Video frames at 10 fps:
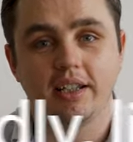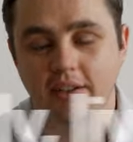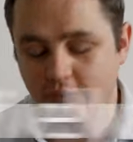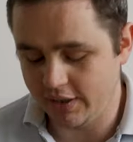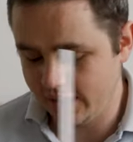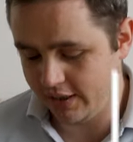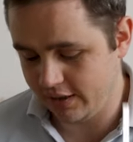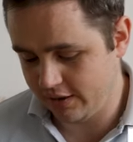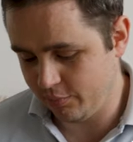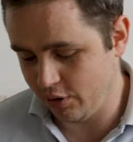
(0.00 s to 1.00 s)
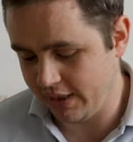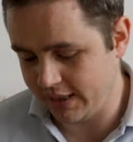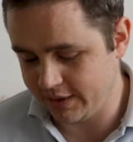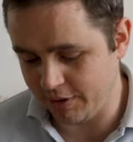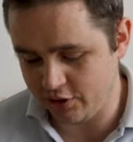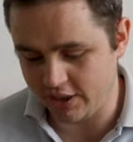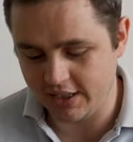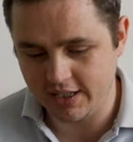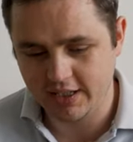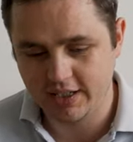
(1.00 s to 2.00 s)
They're very, Molly
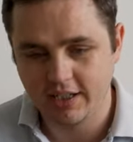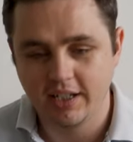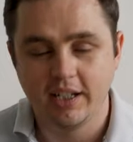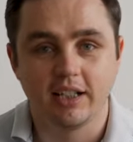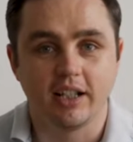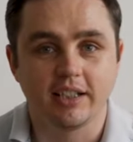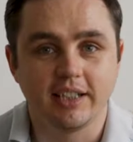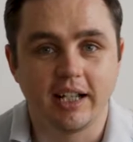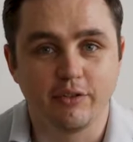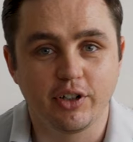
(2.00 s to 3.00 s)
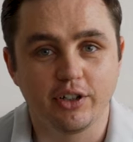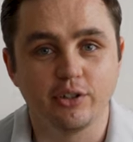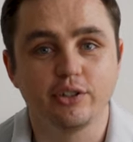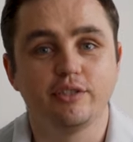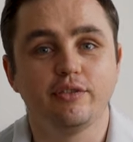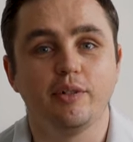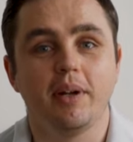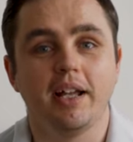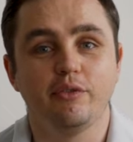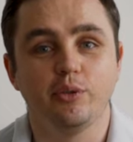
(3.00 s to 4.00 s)
especially, likes to have cuddles from
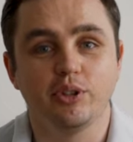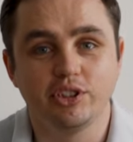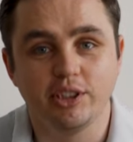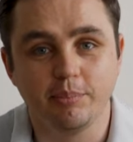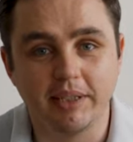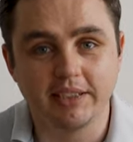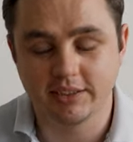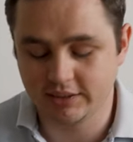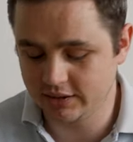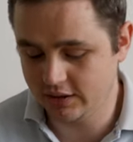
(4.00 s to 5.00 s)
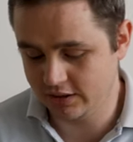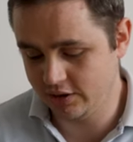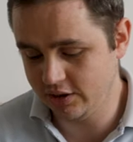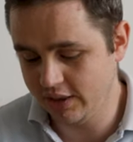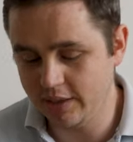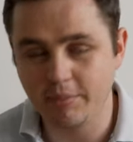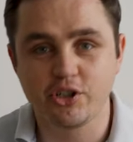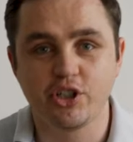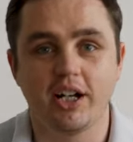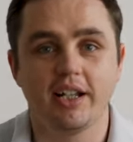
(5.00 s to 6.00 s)
everyone she meets. She's a little
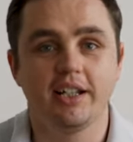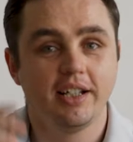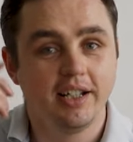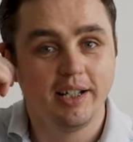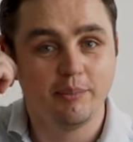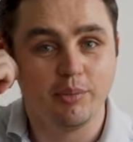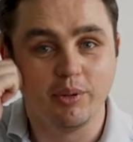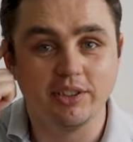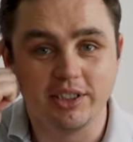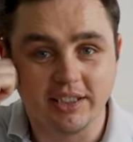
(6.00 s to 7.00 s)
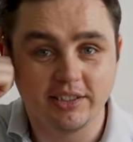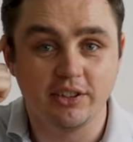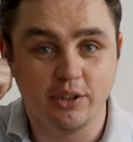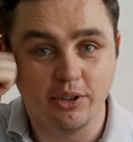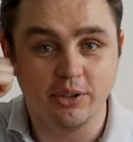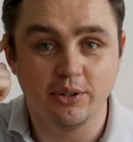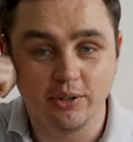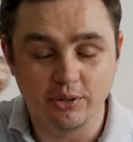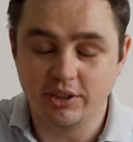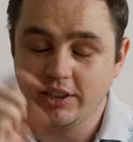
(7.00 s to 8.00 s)
bit shy, but when she gets to know you,
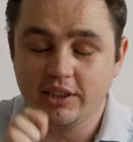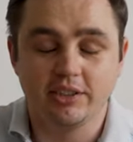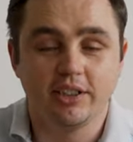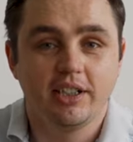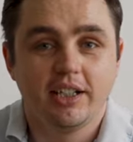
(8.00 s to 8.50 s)
all she does